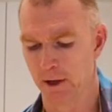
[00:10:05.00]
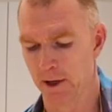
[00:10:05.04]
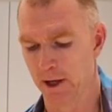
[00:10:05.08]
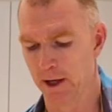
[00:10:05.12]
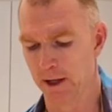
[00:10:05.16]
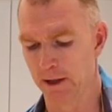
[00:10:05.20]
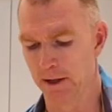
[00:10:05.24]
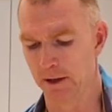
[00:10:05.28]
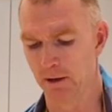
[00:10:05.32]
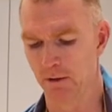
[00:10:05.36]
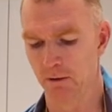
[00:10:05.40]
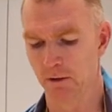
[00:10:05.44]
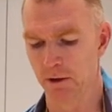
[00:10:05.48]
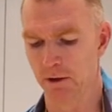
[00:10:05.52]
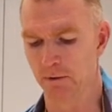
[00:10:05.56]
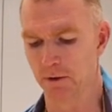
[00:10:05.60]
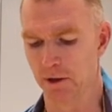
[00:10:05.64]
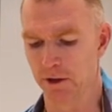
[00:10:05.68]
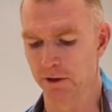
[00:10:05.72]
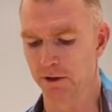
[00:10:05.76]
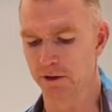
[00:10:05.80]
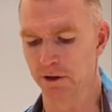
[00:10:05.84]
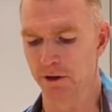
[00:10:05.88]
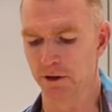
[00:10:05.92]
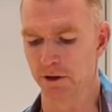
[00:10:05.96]
And then all you
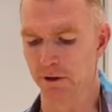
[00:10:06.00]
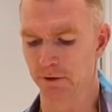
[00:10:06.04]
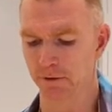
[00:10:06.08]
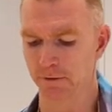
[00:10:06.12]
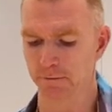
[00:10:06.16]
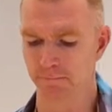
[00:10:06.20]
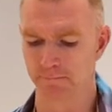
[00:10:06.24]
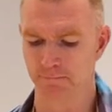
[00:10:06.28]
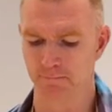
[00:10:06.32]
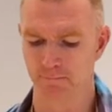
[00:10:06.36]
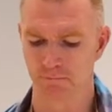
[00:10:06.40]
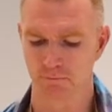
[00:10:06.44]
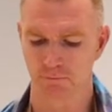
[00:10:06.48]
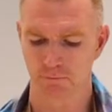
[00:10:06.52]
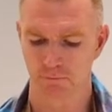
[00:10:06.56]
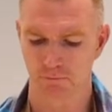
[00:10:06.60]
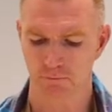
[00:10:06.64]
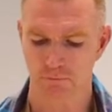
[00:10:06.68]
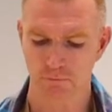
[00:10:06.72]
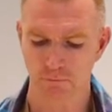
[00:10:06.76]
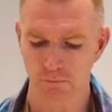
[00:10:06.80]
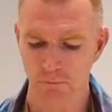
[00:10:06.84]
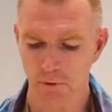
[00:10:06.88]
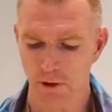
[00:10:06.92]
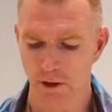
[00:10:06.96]
want to do, you
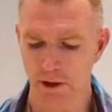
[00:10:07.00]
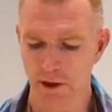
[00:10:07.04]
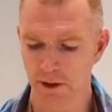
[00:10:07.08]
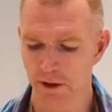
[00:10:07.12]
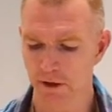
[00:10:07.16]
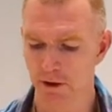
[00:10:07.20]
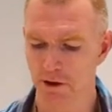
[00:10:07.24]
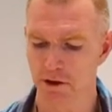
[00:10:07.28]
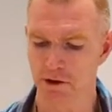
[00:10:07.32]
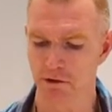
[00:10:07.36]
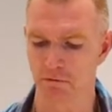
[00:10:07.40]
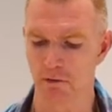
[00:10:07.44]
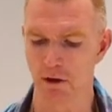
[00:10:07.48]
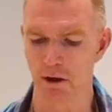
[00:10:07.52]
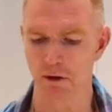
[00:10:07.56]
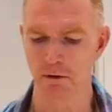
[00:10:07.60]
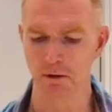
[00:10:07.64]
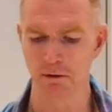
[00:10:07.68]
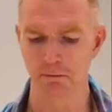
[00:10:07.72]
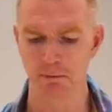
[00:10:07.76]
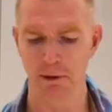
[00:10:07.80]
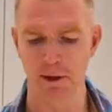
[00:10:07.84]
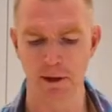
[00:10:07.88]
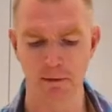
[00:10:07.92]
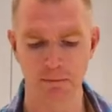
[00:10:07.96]
can use a
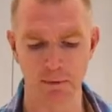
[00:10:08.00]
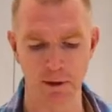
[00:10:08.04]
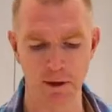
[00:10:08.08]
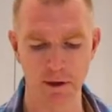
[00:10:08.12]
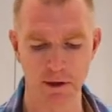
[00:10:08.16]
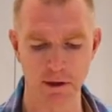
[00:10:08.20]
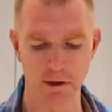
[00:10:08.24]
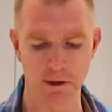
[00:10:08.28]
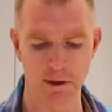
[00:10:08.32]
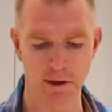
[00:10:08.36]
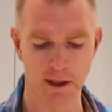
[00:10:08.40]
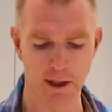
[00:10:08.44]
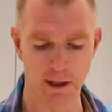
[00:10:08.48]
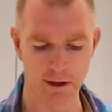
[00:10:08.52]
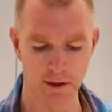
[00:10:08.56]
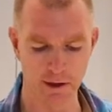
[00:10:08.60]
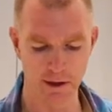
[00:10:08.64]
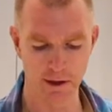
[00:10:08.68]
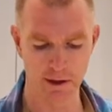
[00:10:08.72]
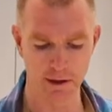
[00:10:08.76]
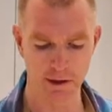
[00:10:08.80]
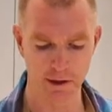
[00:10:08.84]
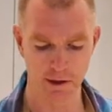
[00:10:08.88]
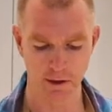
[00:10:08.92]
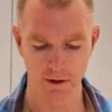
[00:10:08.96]
rolling pin, but usually you don't
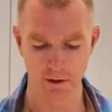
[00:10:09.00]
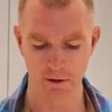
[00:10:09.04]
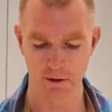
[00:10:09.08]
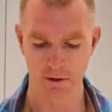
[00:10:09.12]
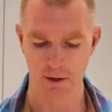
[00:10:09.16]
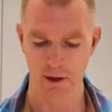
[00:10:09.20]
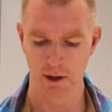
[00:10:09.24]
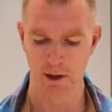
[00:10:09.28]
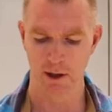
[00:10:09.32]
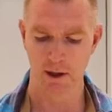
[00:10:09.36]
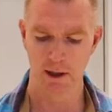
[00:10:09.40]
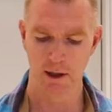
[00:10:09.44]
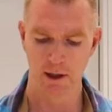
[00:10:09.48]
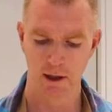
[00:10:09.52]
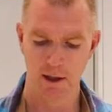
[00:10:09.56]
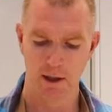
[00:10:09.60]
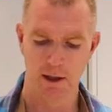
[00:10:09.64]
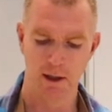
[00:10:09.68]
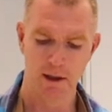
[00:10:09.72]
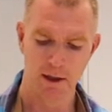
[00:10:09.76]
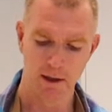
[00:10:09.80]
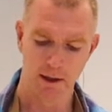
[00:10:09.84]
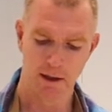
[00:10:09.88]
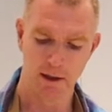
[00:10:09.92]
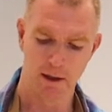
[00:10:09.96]
need to.
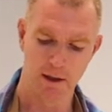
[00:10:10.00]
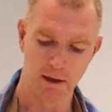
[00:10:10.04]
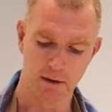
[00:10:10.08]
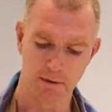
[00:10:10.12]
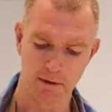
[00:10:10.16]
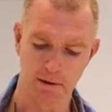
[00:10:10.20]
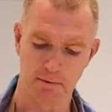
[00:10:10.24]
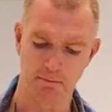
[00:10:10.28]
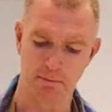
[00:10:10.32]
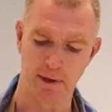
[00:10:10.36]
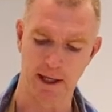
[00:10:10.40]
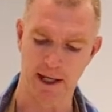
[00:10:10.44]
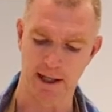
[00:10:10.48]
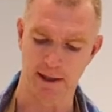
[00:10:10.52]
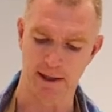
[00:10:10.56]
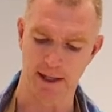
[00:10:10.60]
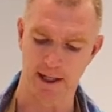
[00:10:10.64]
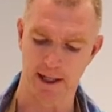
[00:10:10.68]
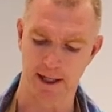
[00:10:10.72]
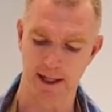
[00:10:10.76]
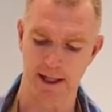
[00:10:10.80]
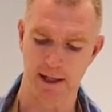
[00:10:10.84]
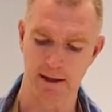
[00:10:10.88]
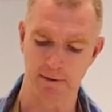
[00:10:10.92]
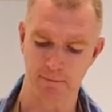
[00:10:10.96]
I'll just pat that
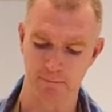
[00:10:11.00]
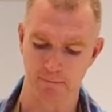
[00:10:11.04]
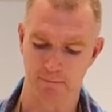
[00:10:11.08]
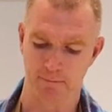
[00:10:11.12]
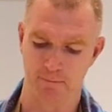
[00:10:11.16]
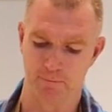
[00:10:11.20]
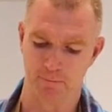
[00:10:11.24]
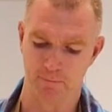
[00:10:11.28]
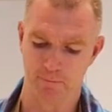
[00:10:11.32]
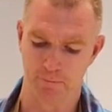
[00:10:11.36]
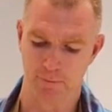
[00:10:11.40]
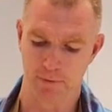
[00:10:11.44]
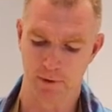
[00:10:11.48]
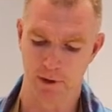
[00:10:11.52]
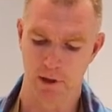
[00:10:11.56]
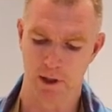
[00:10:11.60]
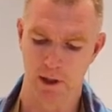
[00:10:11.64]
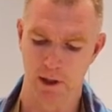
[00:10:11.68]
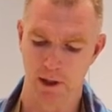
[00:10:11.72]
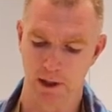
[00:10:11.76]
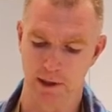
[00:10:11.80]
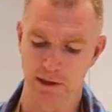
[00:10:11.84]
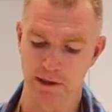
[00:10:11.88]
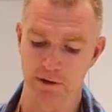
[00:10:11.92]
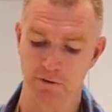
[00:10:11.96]
out.
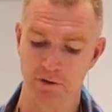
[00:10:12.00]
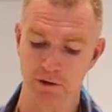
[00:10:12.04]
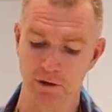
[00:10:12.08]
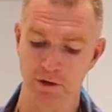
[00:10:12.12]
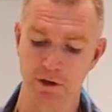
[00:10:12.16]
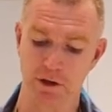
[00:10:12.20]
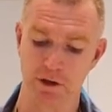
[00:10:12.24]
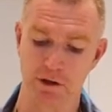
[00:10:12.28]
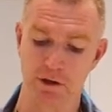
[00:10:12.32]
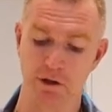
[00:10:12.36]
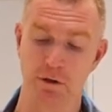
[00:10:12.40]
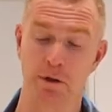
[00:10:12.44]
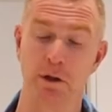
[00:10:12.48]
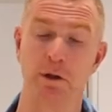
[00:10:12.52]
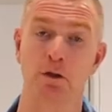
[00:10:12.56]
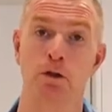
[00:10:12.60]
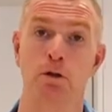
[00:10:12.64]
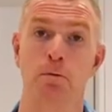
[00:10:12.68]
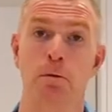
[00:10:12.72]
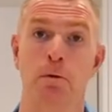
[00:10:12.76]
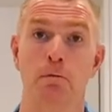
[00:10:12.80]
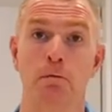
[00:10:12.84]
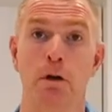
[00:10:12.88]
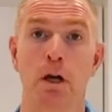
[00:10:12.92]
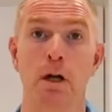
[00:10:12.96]
Because if you're just doing
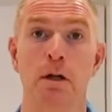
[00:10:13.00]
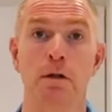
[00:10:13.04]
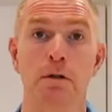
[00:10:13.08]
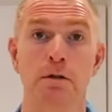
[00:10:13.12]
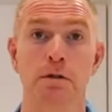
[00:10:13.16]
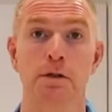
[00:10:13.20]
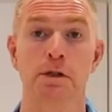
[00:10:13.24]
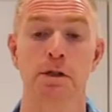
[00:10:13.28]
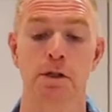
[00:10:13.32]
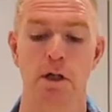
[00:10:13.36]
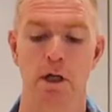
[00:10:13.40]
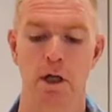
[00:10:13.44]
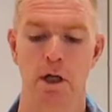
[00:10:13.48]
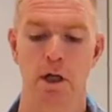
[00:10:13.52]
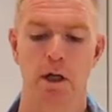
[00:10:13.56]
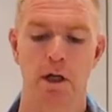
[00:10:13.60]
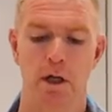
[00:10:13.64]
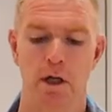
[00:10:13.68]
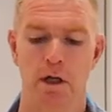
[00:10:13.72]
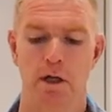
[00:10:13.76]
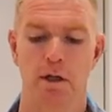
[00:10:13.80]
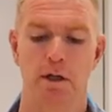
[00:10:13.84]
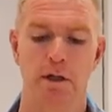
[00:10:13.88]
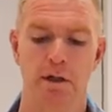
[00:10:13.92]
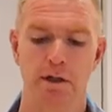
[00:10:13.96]
normal rolls,
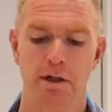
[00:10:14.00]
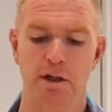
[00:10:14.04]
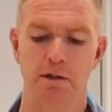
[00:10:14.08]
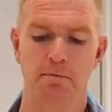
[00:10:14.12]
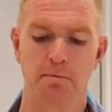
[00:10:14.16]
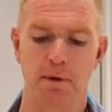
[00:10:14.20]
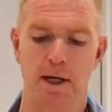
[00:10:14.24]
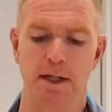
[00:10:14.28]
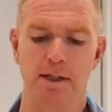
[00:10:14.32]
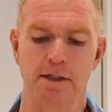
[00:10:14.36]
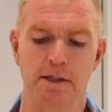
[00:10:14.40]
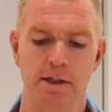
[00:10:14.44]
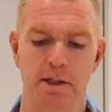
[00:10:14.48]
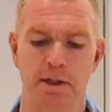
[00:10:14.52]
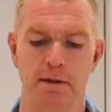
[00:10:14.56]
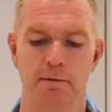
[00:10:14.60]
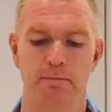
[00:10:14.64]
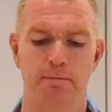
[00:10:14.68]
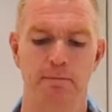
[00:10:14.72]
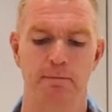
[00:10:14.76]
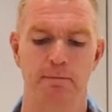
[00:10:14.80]
you just basically